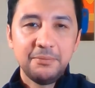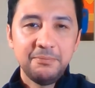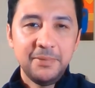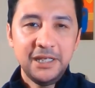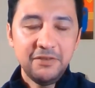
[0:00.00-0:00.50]

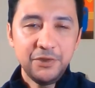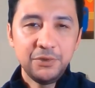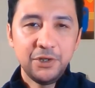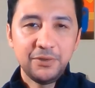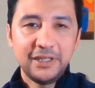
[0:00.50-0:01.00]
many of you
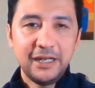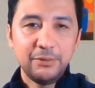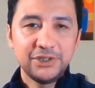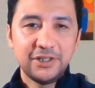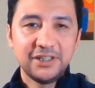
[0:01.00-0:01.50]
know that I
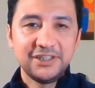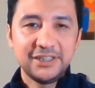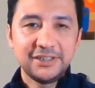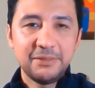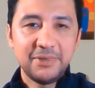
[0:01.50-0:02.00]
was on a
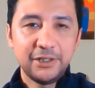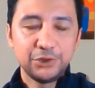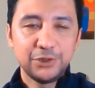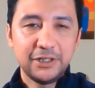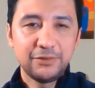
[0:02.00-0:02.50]
60-mile
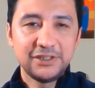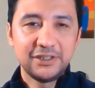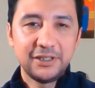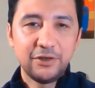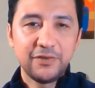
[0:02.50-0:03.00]
trek
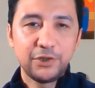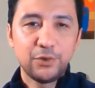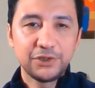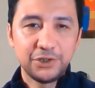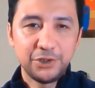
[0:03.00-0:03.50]
recently over the
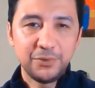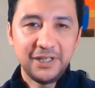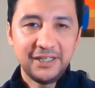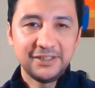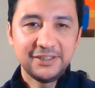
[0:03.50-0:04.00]
course of 2
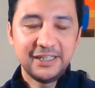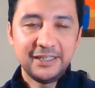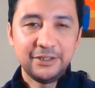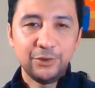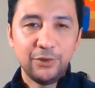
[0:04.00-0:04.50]
days,
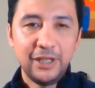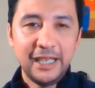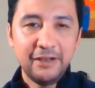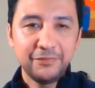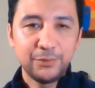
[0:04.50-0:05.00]
and
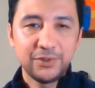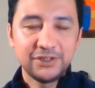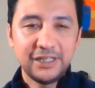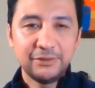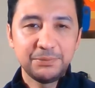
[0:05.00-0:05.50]

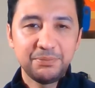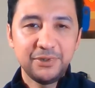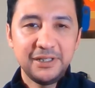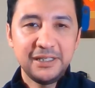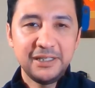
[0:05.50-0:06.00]
afterwards I was
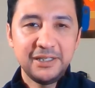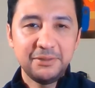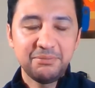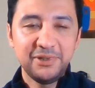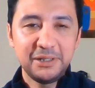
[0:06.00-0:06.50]
pretty
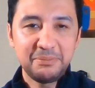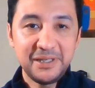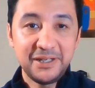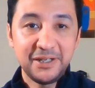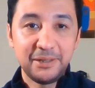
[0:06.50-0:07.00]

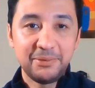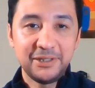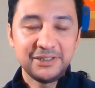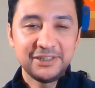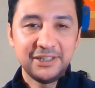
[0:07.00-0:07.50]
beat up.
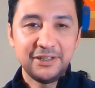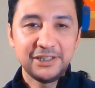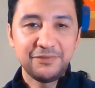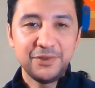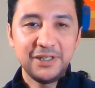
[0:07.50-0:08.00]
It's a
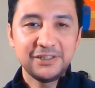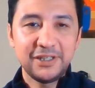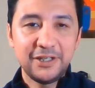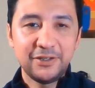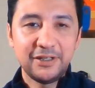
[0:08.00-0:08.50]
few days
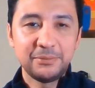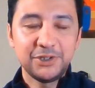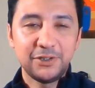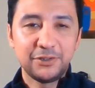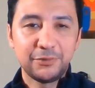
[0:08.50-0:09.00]
later, and I'm
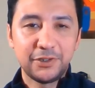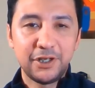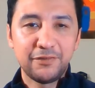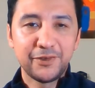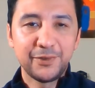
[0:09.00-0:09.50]
starting to
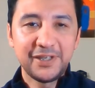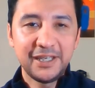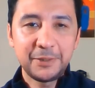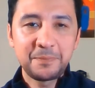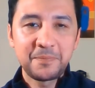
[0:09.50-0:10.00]
recover
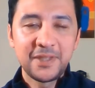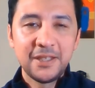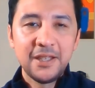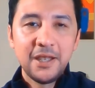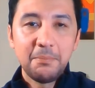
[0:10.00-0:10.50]
okay.
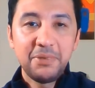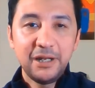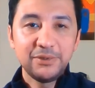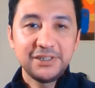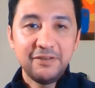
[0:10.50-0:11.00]
But I
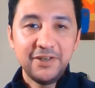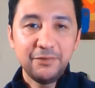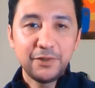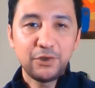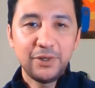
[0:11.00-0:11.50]
was given a
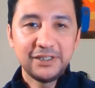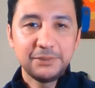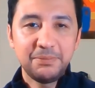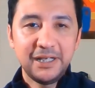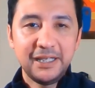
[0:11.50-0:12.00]

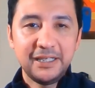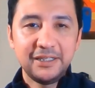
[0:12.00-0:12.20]
request by